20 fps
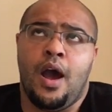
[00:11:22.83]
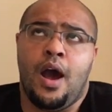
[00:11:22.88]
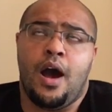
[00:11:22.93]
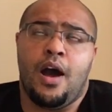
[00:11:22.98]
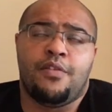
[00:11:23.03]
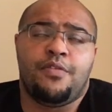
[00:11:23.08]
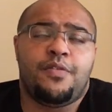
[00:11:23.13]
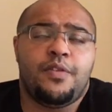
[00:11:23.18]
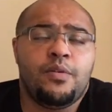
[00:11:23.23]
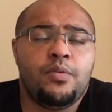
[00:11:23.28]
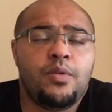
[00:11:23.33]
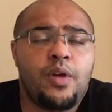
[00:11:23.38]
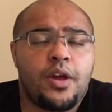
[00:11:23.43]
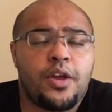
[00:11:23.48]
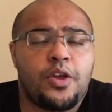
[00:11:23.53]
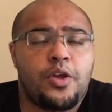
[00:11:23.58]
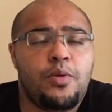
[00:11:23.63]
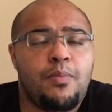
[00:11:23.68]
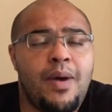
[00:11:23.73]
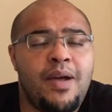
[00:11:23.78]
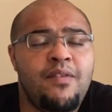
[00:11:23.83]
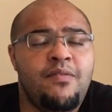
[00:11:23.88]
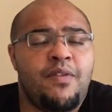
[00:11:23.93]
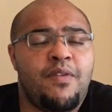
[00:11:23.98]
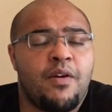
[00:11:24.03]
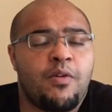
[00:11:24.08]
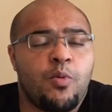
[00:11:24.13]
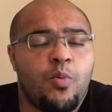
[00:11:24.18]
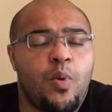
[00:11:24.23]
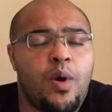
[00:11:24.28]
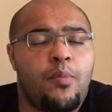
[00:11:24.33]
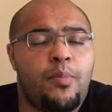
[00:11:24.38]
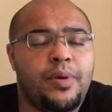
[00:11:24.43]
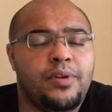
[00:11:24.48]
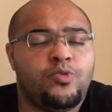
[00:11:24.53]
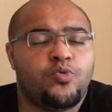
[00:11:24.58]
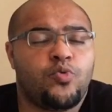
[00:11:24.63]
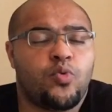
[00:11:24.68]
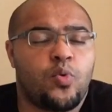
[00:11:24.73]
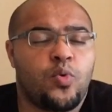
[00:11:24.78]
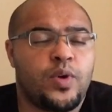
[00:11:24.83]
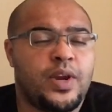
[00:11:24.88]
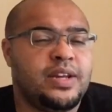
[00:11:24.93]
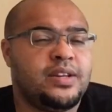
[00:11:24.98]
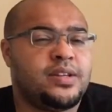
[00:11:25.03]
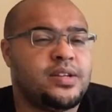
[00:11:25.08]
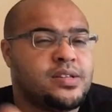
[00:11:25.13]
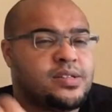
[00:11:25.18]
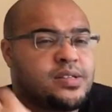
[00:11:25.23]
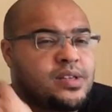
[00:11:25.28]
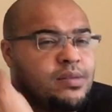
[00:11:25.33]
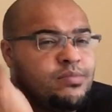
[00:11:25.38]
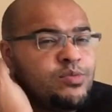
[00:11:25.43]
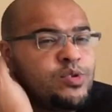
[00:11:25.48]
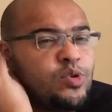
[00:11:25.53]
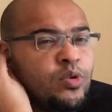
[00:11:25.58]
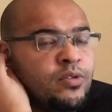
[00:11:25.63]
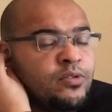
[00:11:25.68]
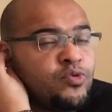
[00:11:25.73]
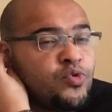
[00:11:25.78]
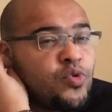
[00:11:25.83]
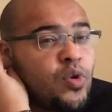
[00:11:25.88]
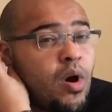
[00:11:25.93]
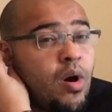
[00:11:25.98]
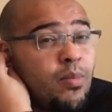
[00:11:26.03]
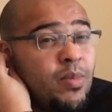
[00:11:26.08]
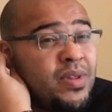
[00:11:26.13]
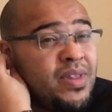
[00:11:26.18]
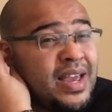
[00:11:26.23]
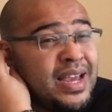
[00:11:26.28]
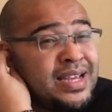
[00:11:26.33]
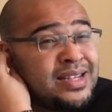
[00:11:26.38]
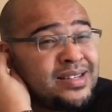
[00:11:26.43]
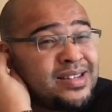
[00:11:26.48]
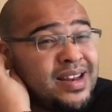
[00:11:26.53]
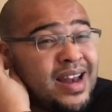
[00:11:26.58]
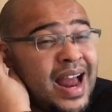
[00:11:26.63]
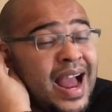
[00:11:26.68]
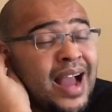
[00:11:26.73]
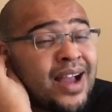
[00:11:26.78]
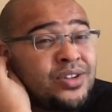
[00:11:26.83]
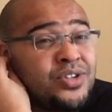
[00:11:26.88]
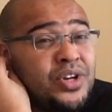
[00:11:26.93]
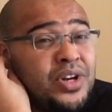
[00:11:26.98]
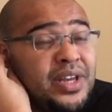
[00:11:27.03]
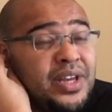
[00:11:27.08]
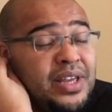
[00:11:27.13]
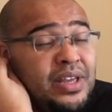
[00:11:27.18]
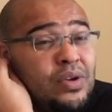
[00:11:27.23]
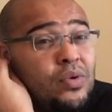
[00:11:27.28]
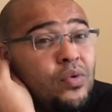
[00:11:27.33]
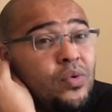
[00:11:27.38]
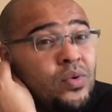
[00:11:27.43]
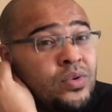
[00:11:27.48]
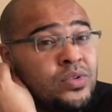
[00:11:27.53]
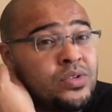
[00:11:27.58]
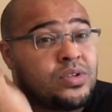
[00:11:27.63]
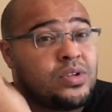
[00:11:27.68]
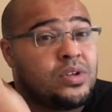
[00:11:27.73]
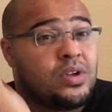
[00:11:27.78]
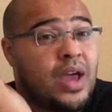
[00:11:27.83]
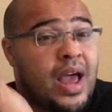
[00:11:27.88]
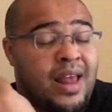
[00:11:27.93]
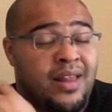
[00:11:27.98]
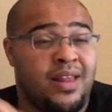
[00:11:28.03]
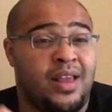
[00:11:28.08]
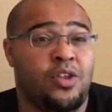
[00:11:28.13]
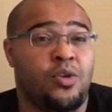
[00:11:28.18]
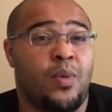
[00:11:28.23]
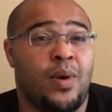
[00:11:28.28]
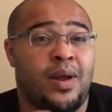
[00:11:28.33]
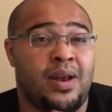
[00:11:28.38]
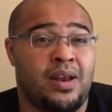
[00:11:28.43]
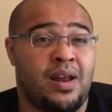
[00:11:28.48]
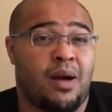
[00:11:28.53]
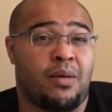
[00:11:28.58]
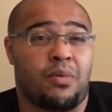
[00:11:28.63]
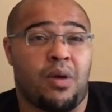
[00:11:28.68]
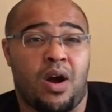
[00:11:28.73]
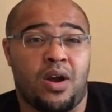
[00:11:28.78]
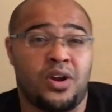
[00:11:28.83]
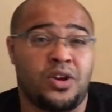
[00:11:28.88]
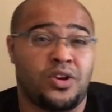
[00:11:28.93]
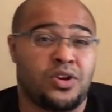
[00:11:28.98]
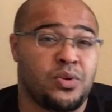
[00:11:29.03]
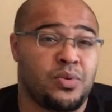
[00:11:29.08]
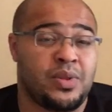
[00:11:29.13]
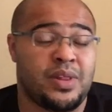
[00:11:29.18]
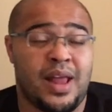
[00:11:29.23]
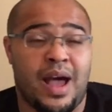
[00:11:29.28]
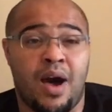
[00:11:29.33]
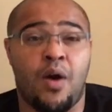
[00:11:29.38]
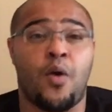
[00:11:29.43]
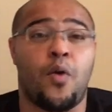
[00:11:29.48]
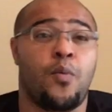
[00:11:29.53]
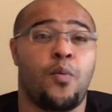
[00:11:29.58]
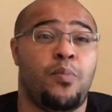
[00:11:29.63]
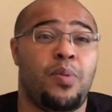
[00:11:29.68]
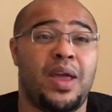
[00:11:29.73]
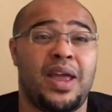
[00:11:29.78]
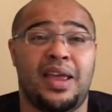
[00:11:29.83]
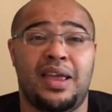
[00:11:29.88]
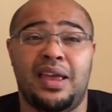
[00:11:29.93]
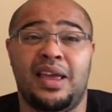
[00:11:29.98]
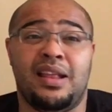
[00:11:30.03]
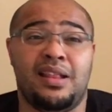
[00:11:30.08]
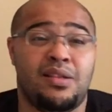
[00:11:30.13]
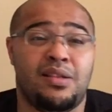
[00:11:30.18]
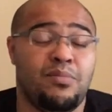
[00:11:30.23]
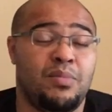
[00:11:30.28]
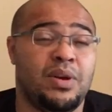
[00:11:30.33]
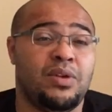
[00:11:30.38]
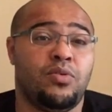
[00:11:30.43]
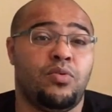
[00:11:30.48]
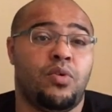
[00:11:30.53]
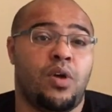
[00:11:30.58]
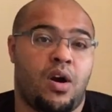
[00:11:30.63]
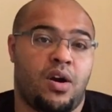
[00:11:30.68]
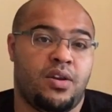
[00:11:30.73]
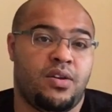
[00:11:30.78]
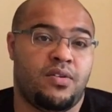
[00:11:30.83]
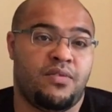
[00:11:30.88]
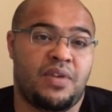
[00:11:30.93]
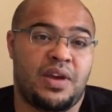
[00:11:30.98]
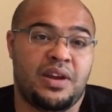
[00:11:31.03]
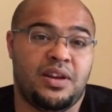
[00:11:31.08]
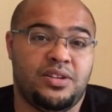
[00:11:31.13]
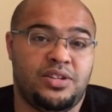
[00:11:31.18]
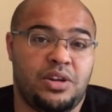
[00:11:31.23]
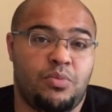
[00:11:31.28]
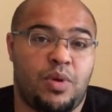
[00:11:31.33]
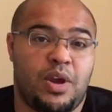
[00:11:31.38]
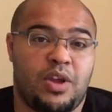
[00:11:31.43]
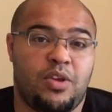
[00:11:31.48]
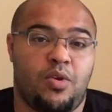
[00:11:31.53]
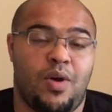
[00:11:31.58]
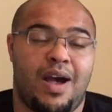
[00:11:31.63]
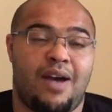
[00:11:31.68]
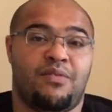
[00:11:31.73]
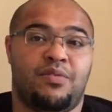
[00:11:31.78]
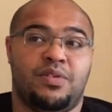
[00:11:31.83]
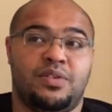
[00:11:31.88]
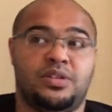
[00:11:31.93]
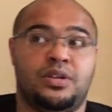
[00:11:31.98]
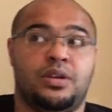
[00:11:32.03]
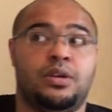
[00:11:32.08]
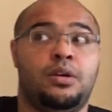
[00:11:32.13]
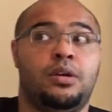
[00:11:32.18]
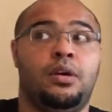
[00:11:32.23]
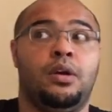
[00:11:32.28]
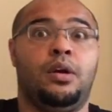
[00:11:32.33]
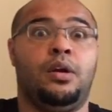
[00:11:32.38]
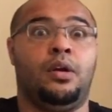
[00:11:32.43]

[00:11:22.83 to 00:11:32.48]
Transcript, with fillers: I feel like you may very well be drawn into some sort of drama that isn't actually yours, and then you end up kind of doing that whole piggy in the middle kind of energy where you're having to